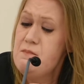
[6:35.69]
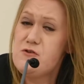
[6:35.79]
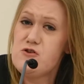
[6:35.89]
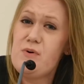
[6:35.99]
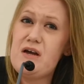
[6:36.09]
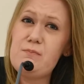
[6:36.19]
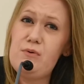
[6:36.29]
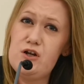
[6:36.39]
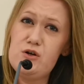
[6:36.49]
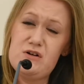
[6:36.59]
than the
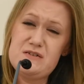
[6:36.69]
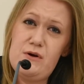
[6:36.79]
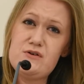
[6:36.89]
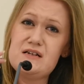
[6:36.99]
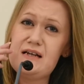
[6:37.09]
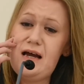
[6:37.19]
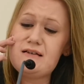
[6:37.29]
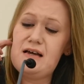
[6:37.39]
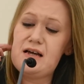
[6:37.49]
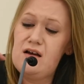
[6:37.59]
people who are supposedly
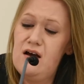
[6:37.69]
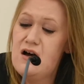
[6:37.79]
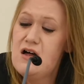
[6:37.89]
getting